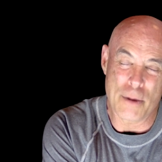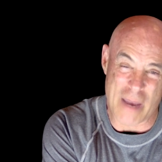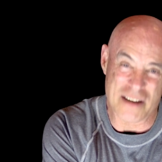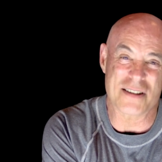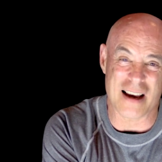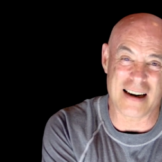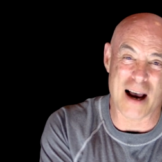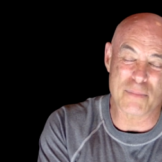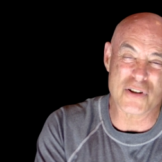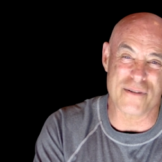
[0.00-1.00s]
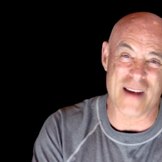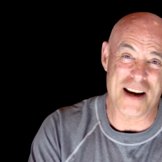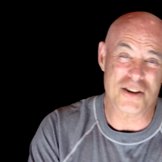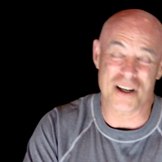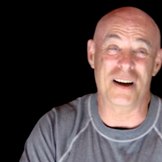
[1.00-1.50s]
based on
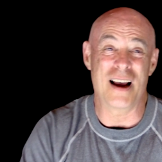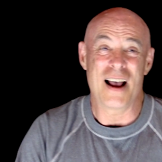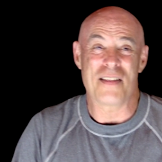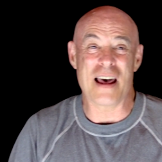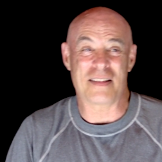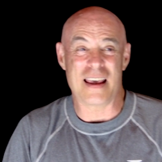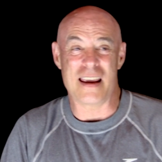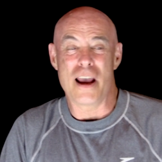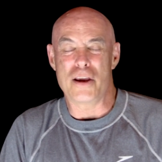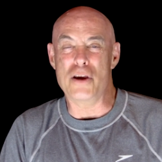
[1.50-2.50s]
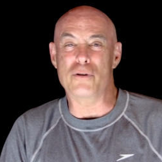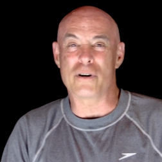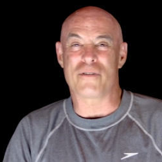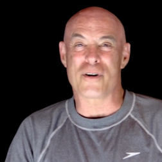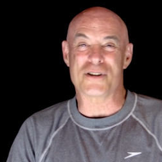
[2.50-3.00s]
observation that the
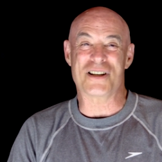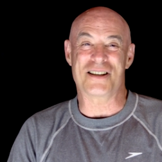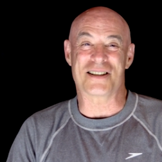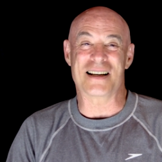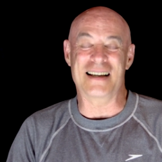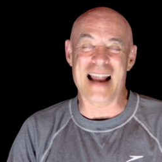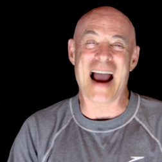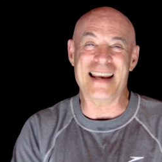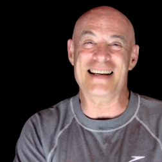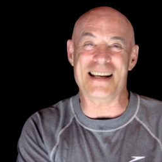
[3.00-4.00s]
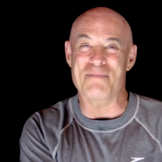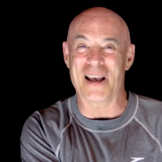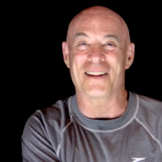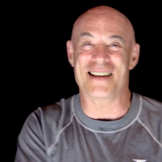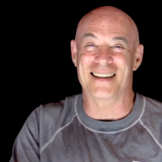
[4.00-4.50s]
universe is ninety
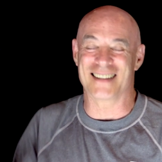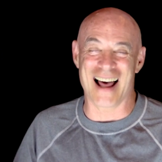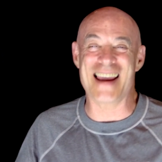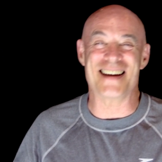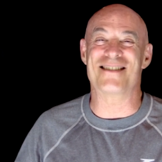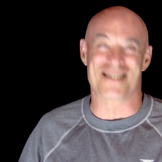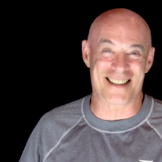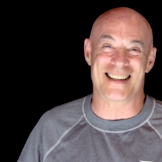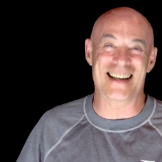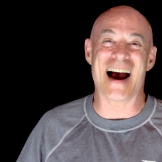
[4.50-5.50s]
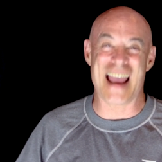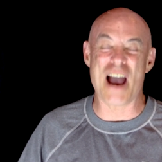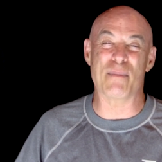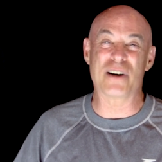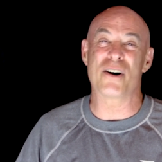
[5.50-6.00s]
billion light years in
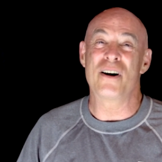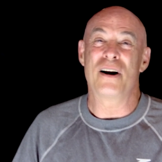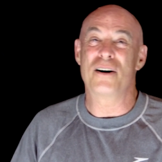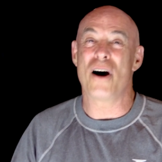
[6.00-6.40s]
diameter.